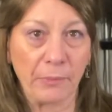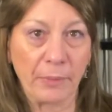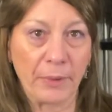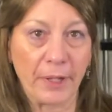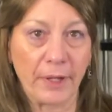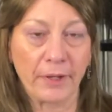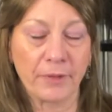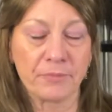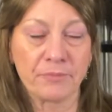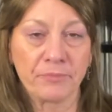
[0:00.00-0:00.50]

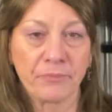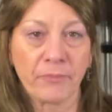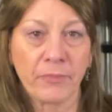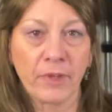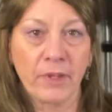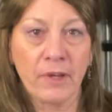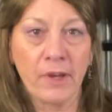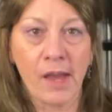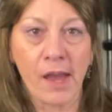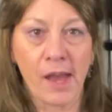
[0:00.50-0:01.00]
But
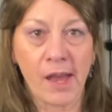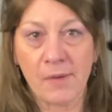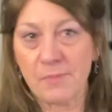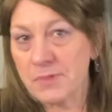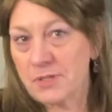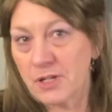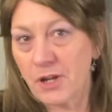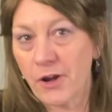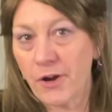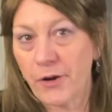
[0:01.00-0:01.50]
um,
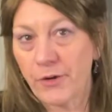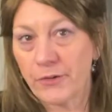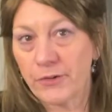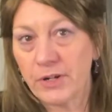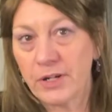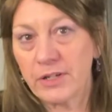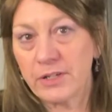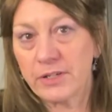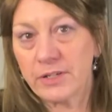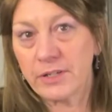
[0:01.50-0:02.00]
so
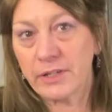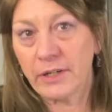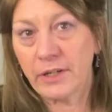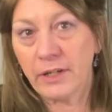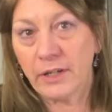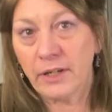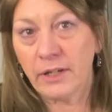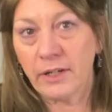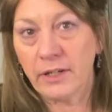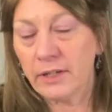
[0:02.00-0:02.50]

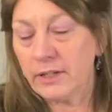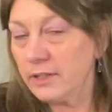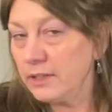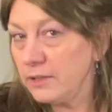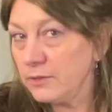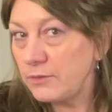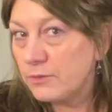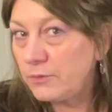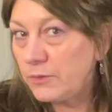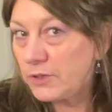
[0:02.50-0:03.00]

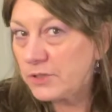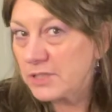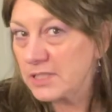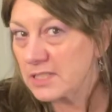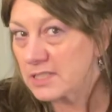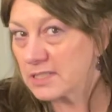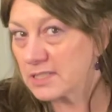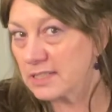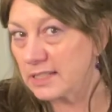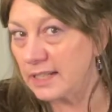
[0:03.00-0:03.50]
we'll
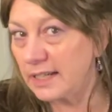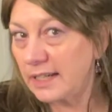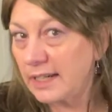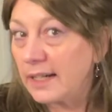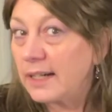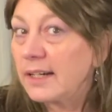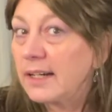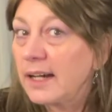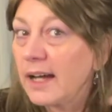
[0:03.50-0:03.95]
just see.